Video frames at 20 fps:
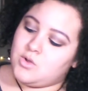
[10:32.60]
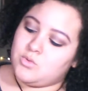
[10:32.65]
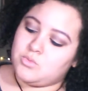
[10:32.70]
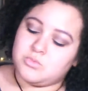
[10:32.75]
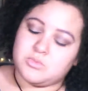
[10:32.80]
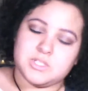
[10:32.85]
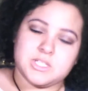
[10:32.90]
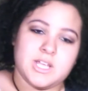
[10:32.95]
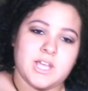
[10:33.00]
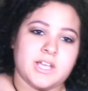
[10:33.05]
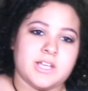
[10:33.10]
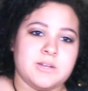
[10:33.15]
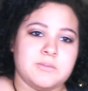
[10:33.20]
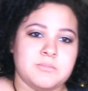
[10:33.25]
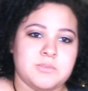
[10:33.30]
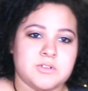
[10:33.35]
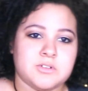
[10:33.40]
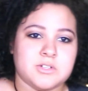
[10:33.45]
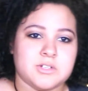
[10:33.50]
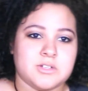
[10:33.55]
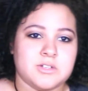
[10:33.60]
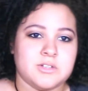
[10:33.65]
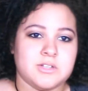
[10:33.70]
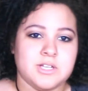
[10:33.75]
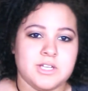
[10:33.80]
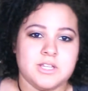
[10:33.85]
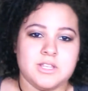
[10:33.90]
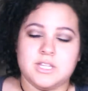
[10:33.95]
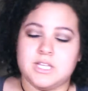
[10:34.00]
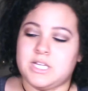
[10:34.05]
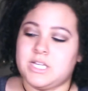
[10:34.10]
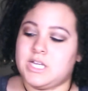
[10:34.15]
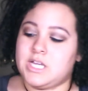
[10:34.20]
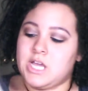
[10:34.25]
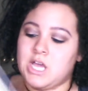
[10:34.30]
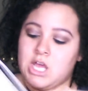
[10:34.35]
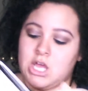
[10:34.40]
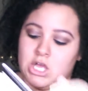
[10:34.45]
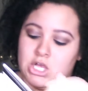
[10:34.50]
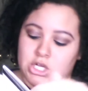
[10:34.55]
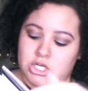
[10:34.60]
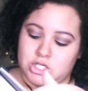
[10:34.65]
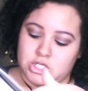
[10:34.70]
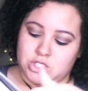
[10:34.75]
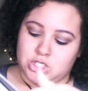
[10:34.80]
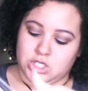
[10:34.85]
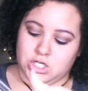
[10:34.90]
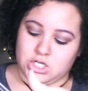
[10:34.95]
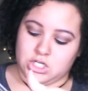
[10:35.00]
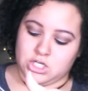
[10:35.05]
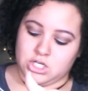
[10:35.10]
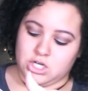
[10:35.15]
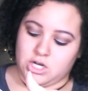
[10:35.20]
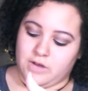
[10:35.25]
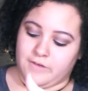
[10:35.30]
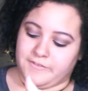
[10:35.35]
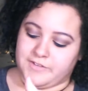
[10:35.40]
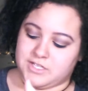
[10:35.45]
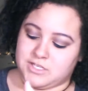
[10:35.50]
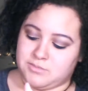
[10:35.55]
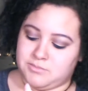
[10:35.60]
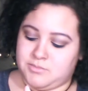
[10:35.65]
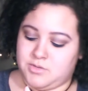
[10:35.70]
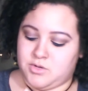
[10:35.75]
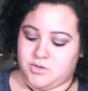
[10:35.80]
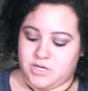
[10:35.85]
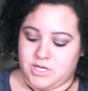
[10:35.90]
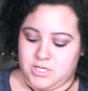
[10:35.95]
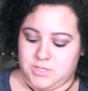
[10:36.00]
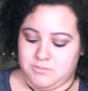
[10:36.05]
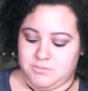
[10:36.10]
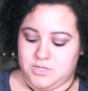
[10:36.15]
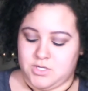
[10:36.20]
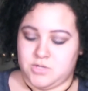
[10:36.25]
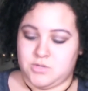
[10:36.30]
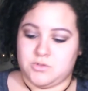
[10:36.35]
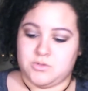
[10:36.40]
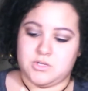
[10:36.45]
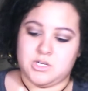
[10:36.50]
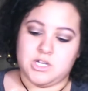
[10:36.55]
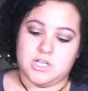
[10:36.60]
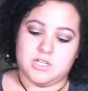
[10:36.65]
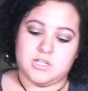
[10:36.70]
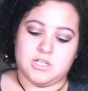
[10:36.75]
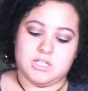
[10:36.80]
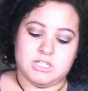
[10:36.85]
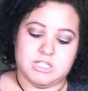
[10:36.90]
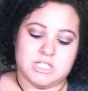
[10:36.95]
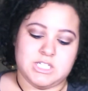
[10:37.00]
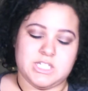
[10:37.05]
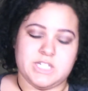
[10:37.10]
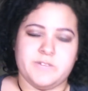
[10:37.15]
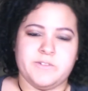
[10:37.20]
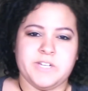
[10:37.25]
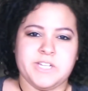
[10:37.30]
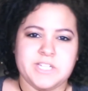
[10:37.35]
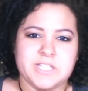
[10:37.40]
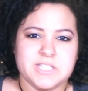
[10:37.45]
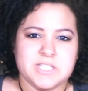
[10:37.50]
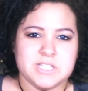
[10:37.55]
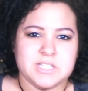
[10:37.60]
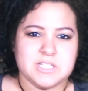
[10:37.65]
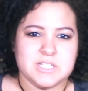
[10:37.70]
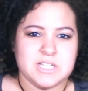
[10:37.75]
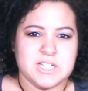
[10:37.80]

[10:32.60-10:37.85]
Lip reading: second book in the Daughter of Smoke and Bone series.